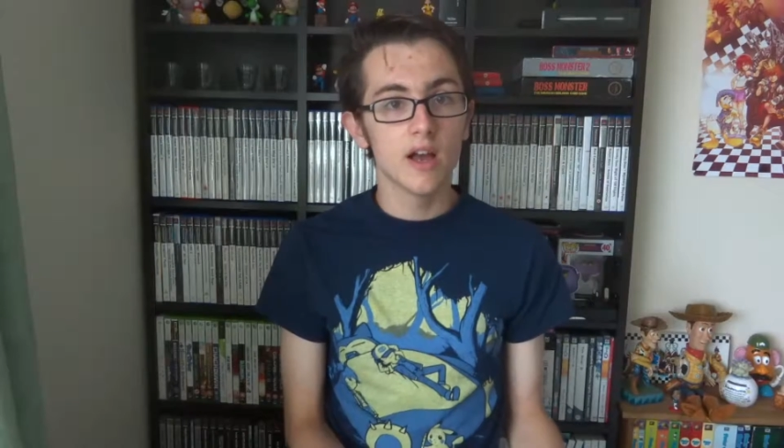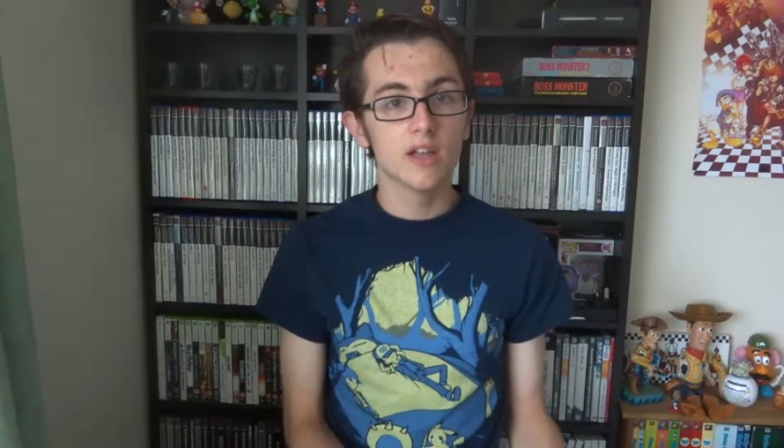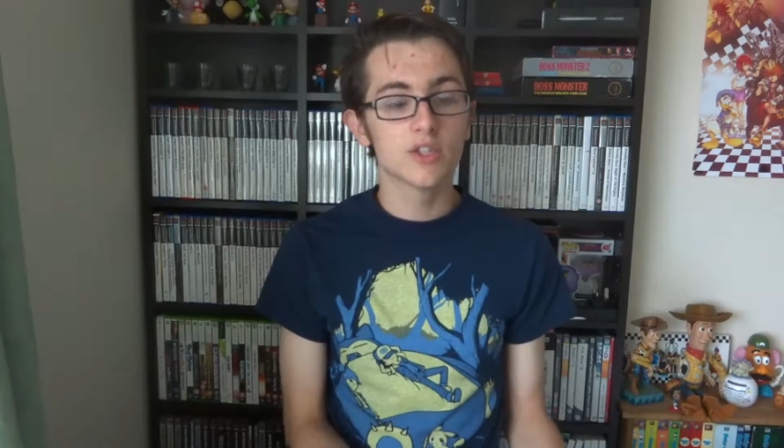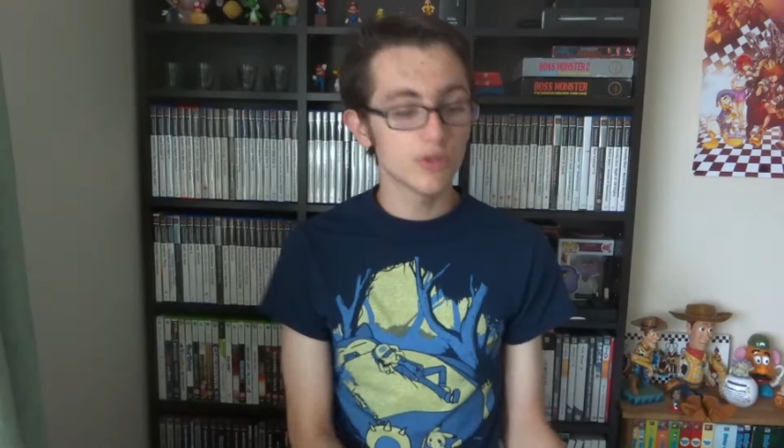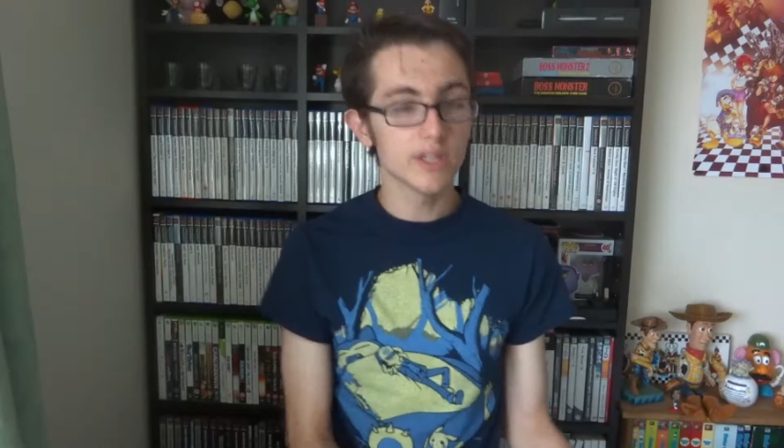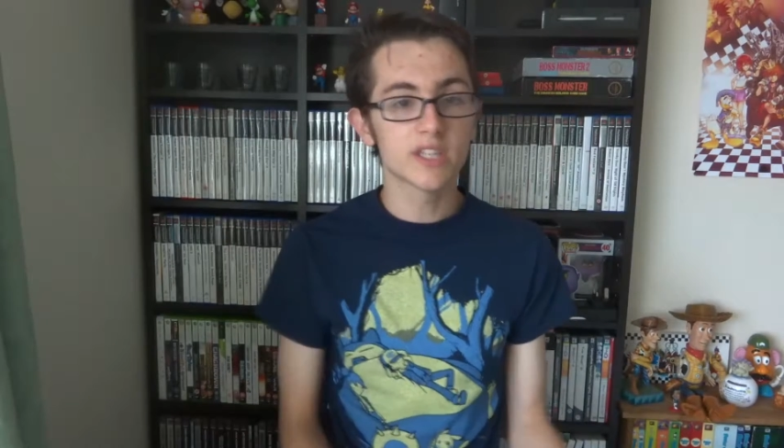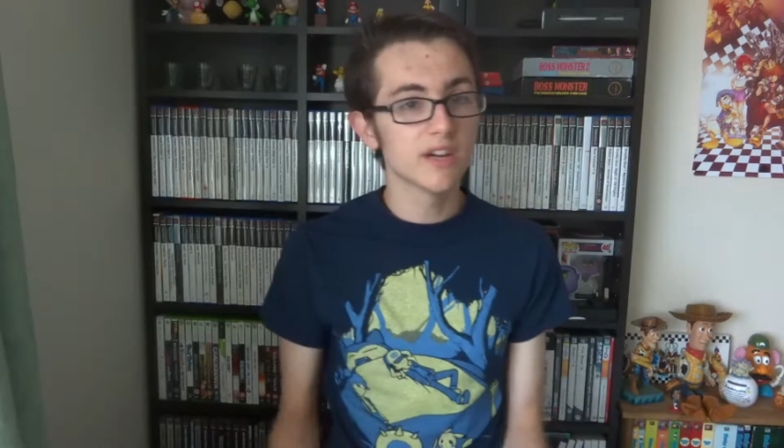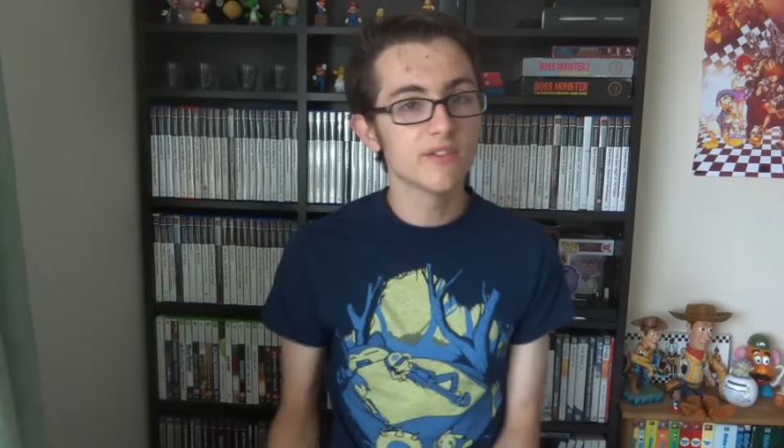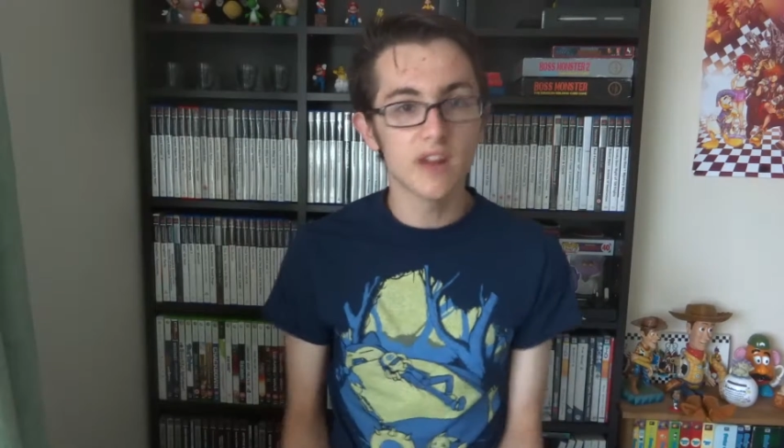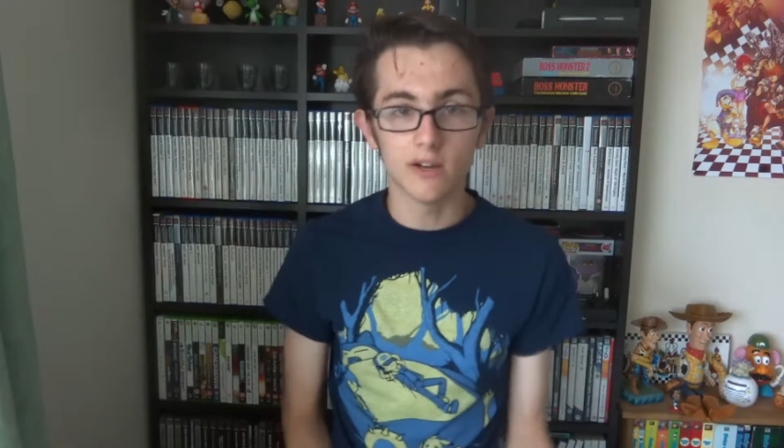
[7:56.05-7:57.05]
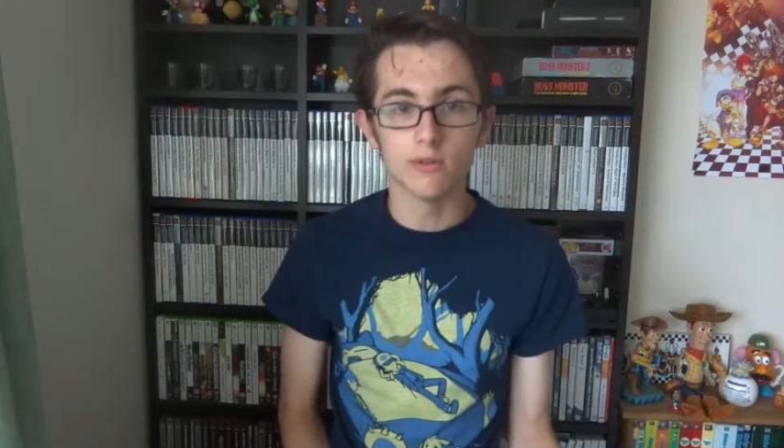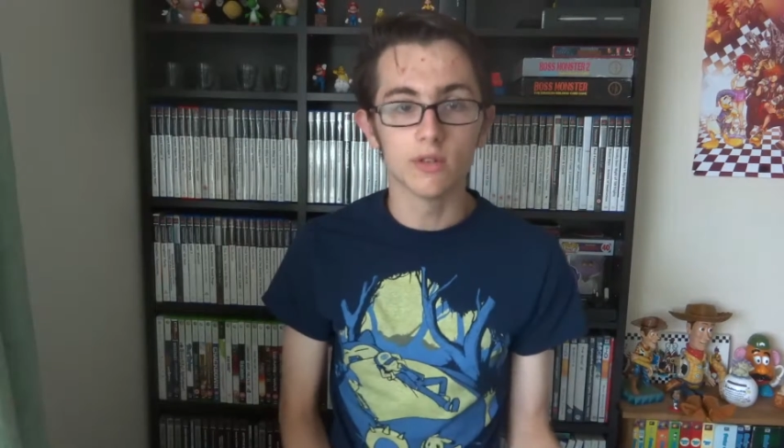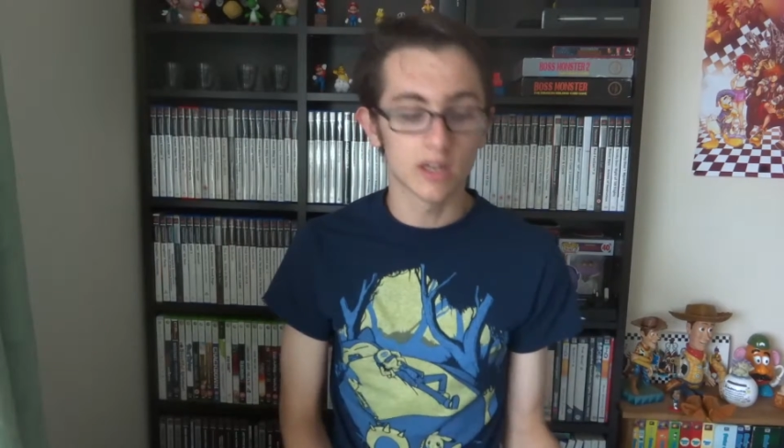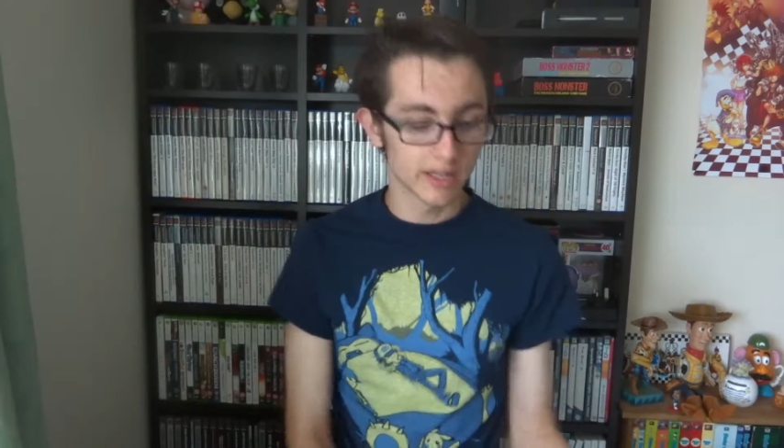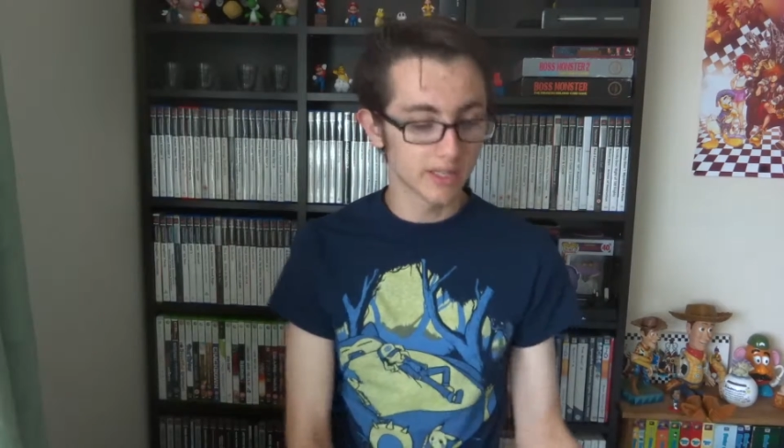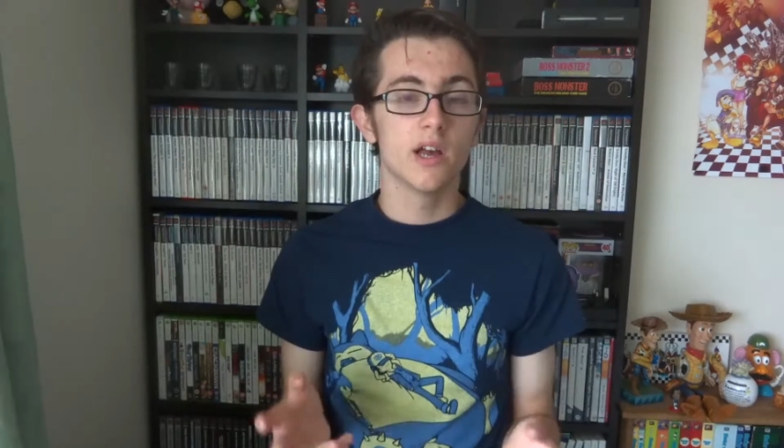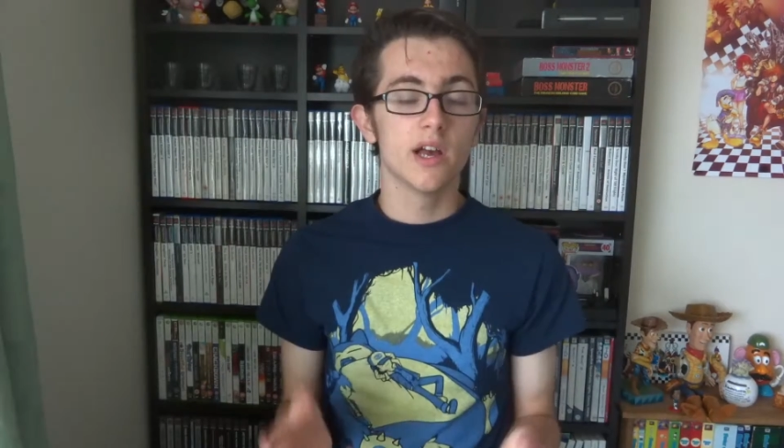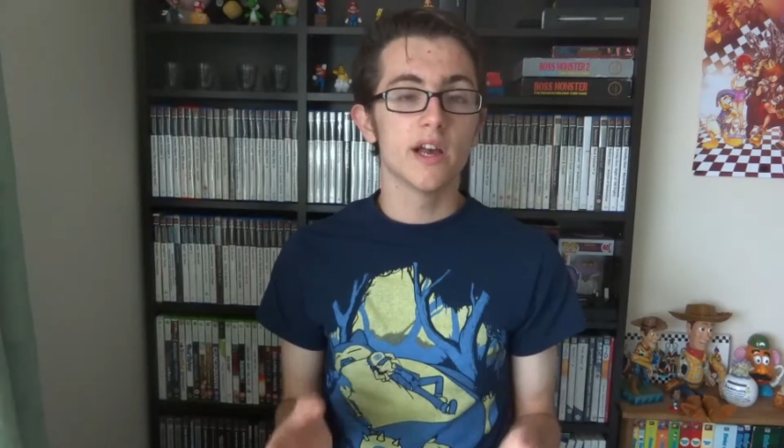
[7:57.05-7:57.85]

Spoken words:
Sort yourself out. Like,